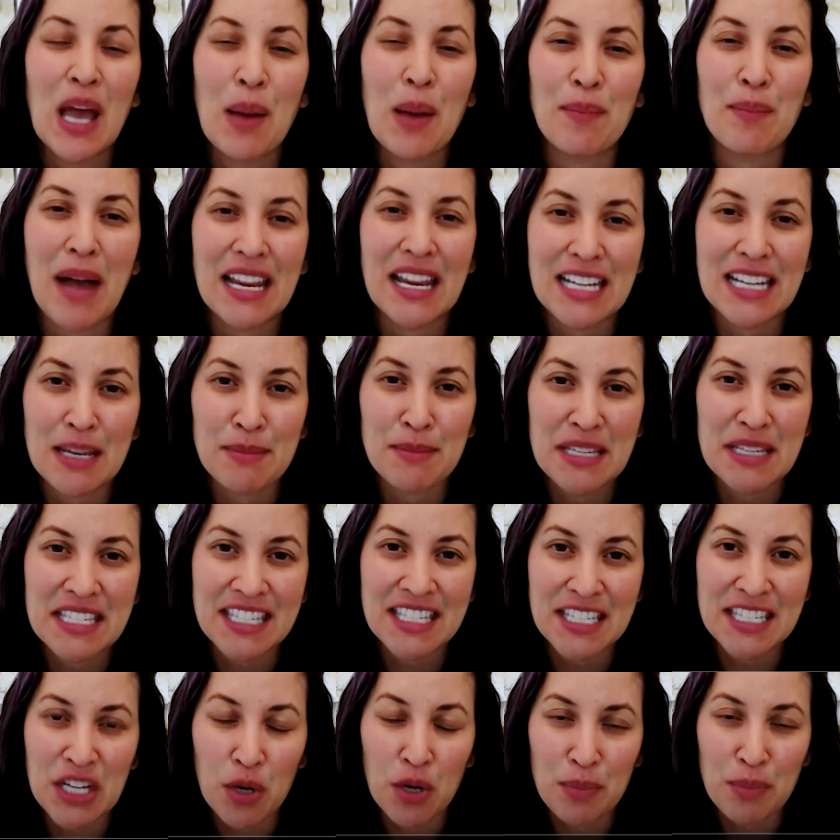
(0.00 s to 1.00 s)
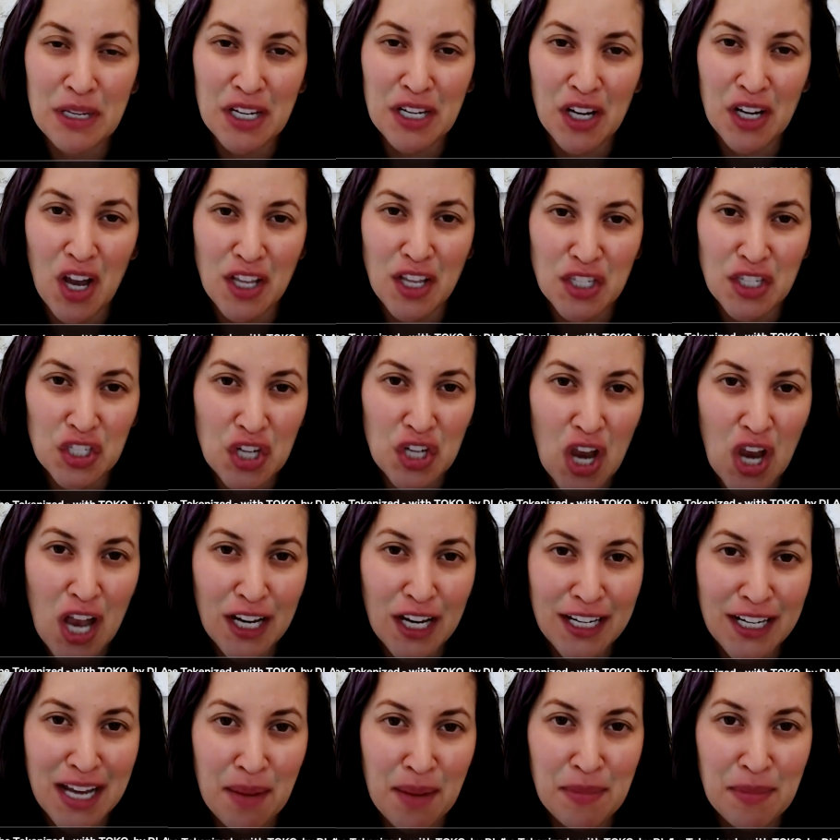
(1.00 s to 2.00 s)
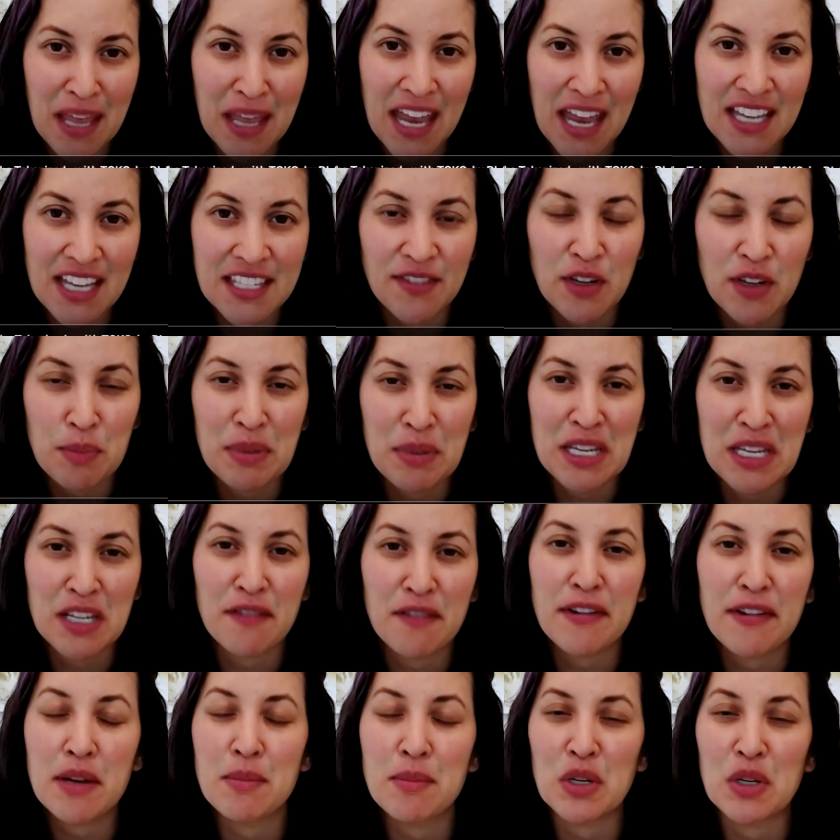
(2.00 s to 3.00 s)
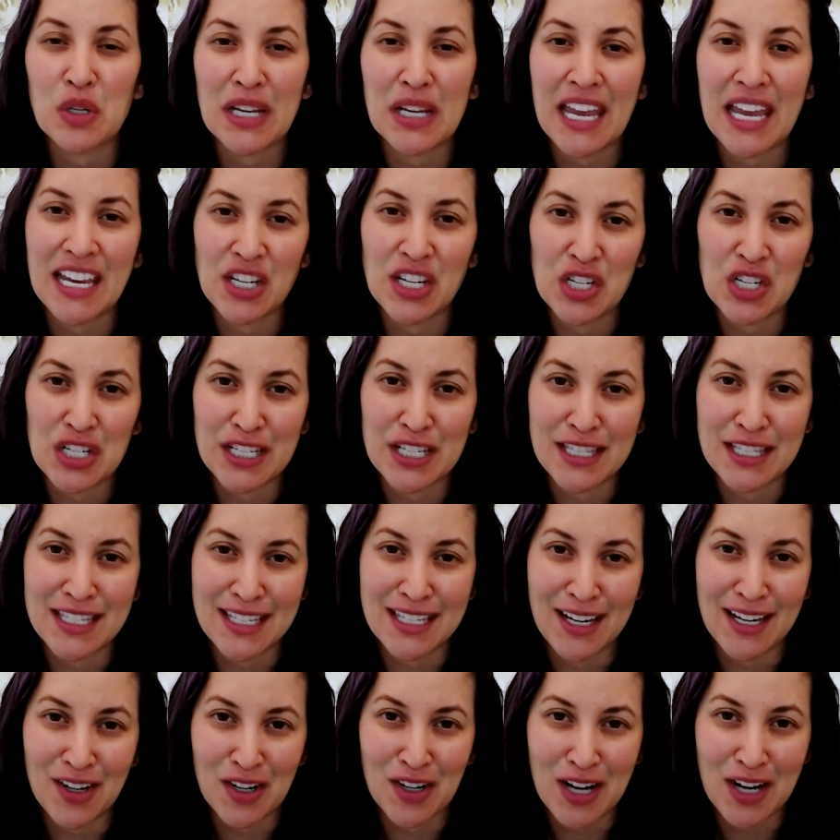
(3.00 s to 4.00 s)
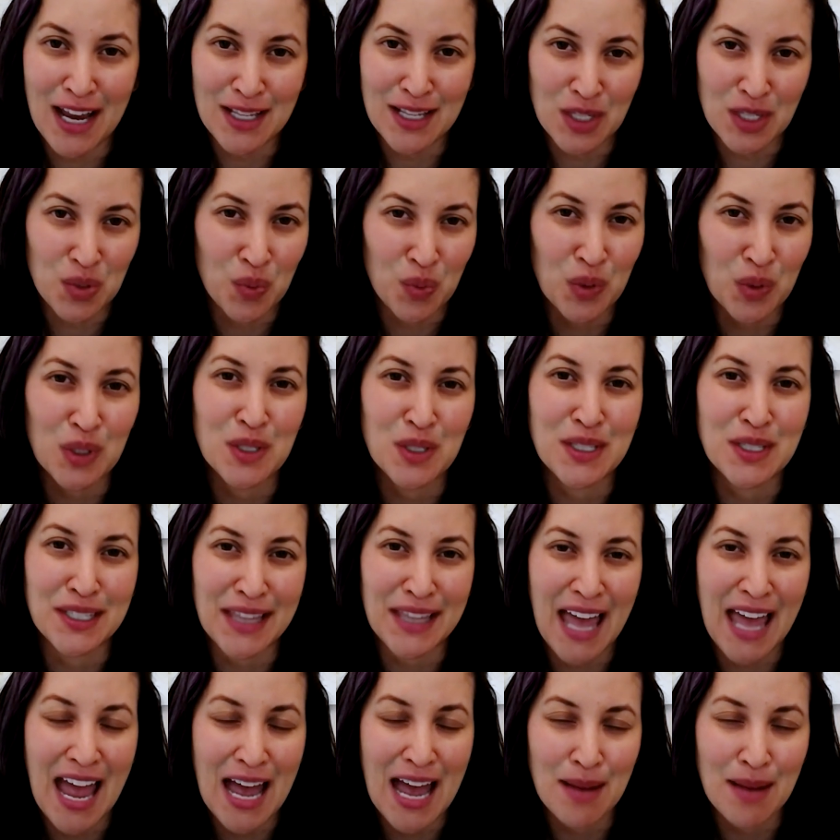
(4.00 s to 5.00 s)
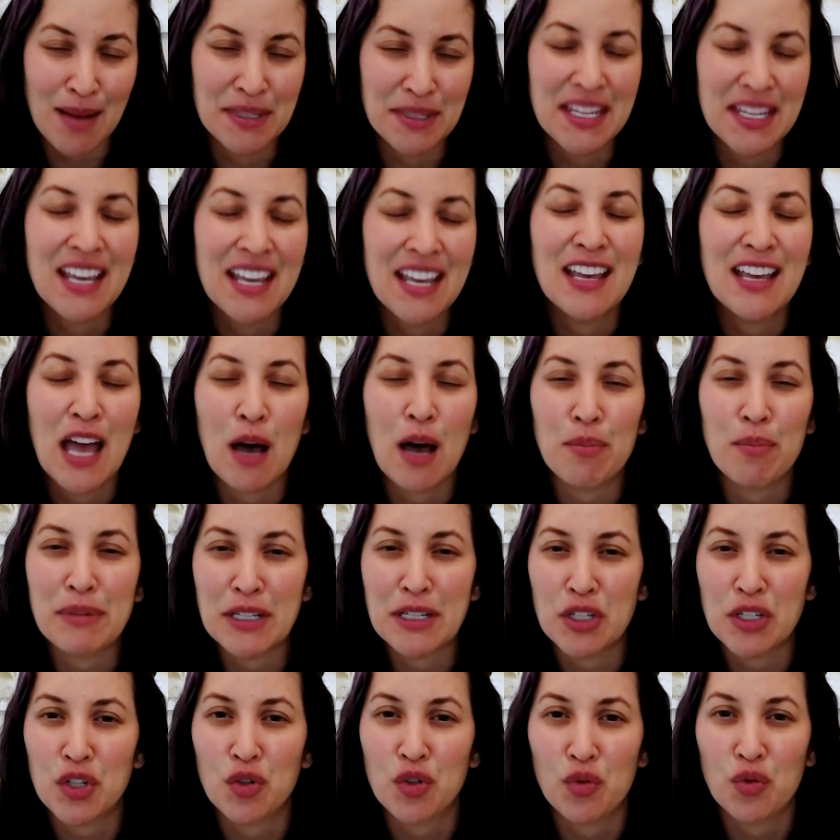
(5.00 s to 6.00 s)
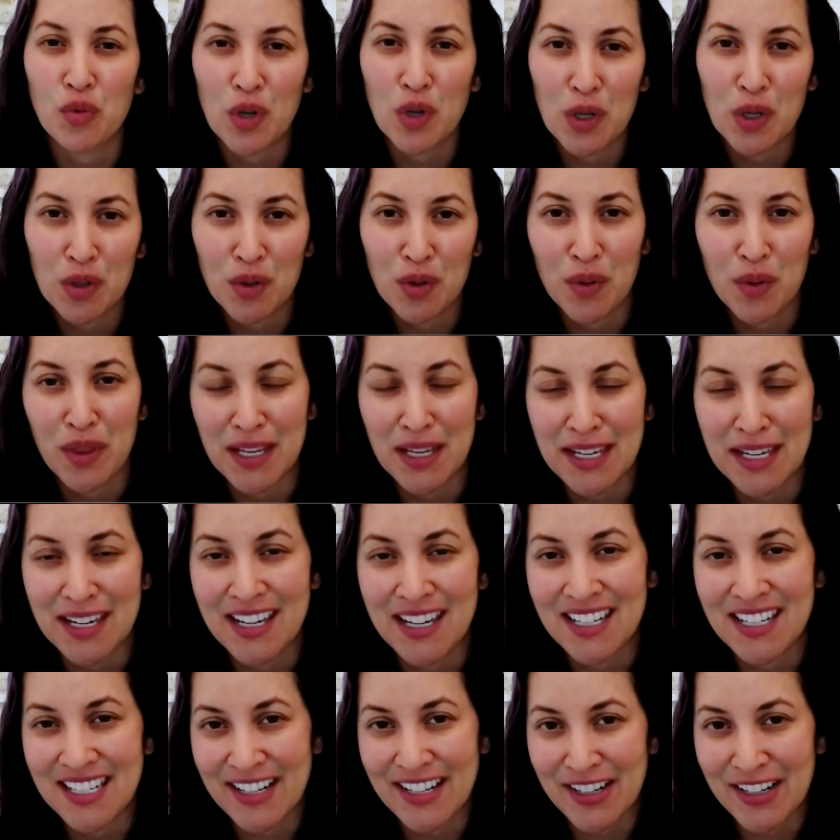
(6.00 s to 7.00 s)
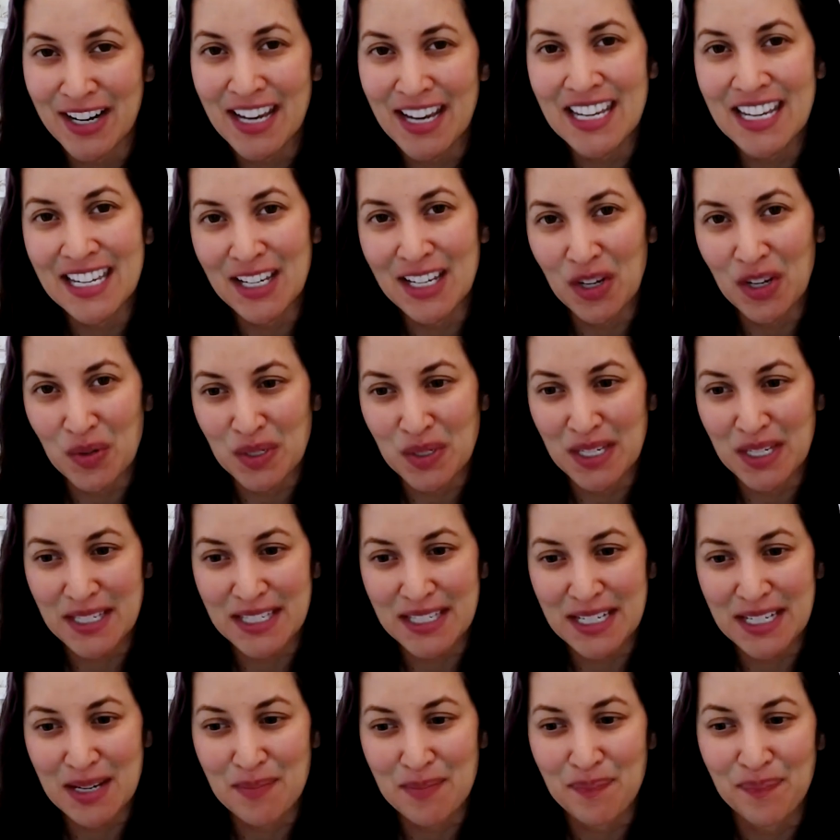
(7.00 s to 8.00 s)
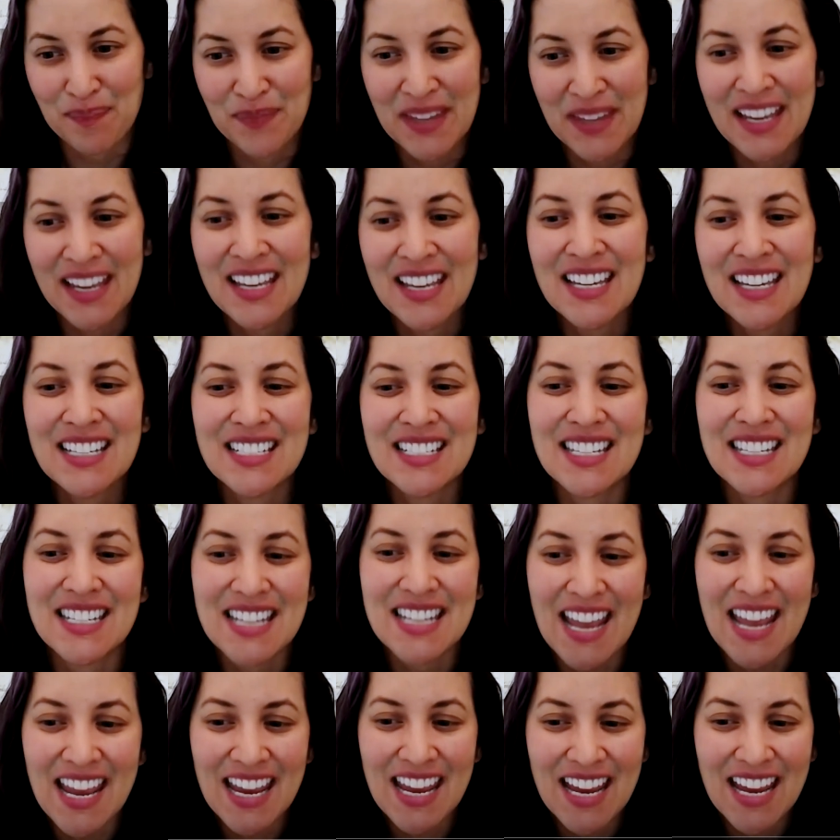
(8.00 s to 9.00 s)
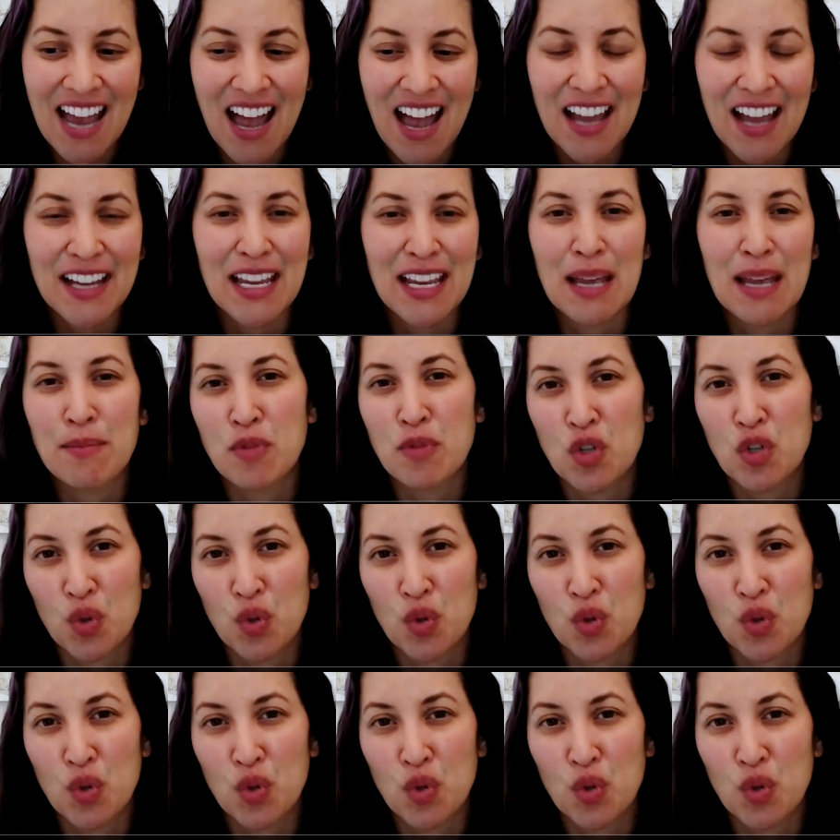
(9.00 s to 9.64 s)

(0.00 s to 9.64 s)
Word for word: My name is Zenobia Godstock, and I'm the S V P of Communications here at Swirls Labs, helping to grow the Hedera ecosystem. Today, I am